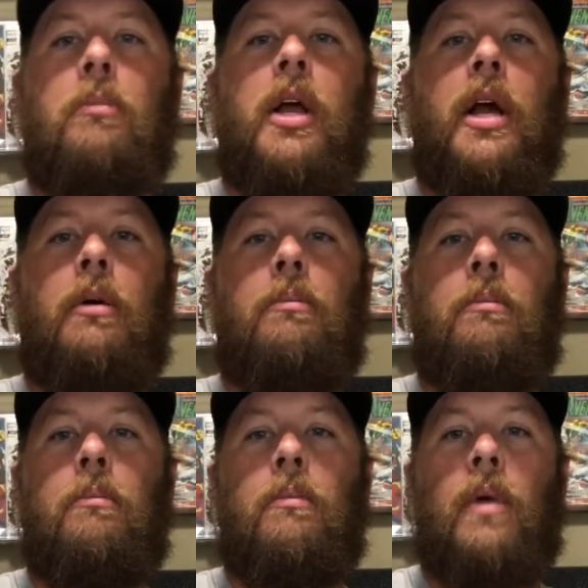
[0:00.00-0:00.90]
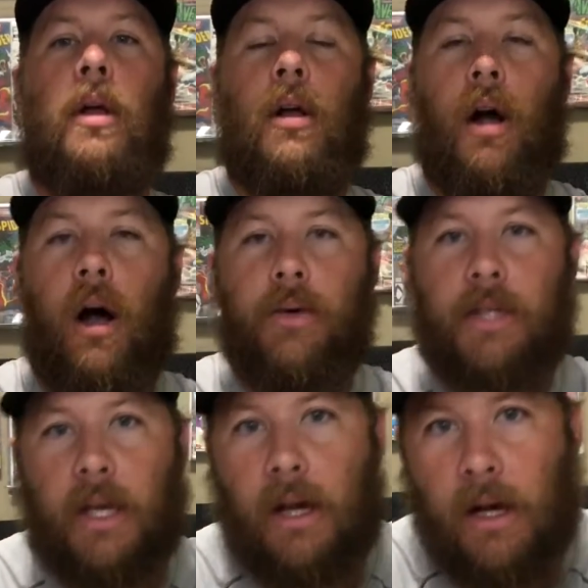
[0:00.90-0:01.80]
Here you go. I was
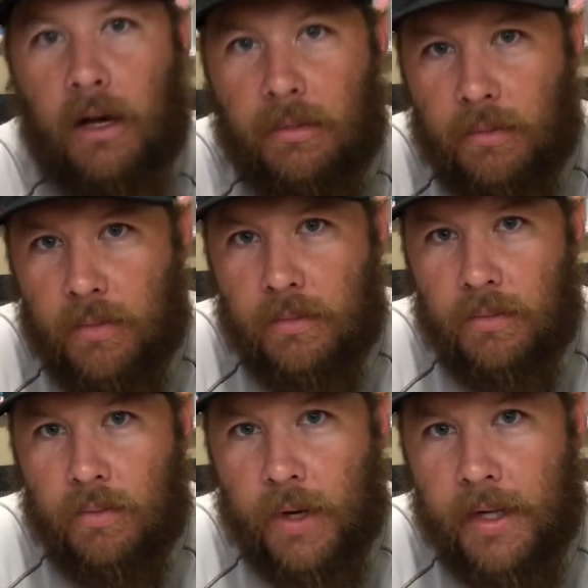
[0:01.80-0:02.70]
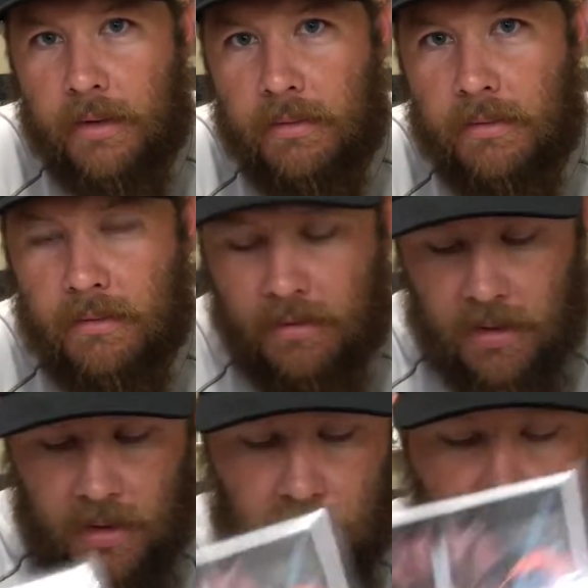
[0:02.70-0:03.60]
like, what?
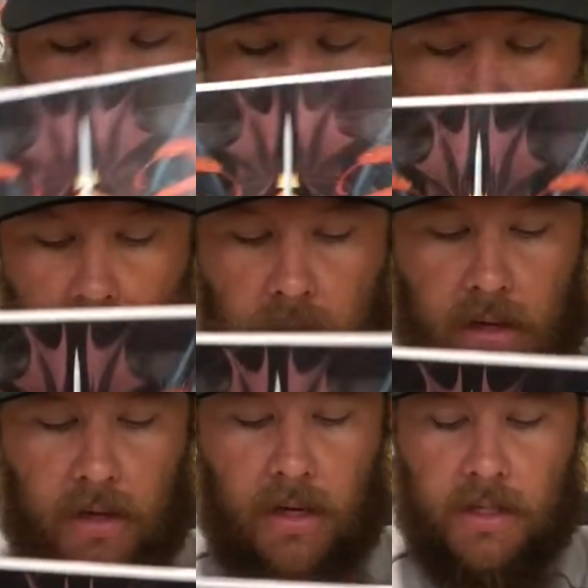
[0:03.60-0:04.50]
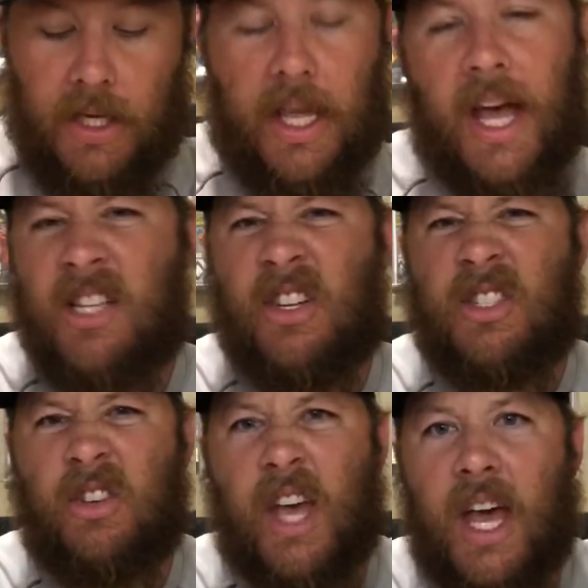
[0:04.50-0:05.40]
He's like, yeah,
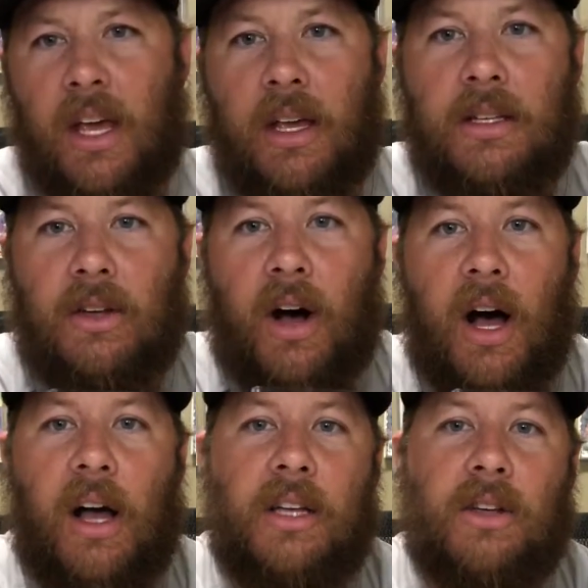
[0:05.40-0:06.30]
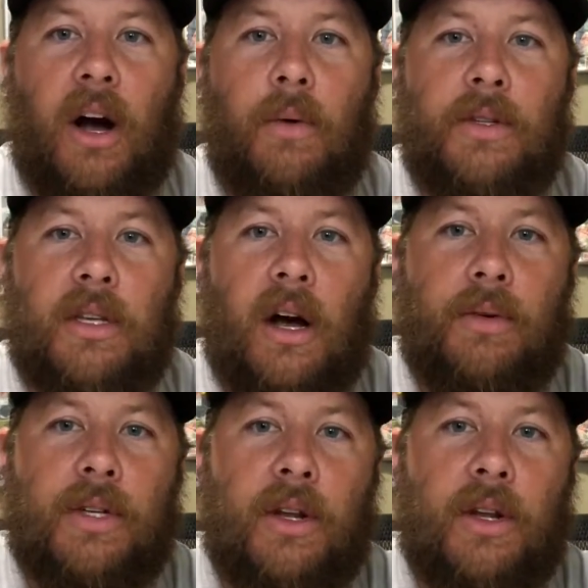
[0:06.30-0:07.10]
that's okay. I was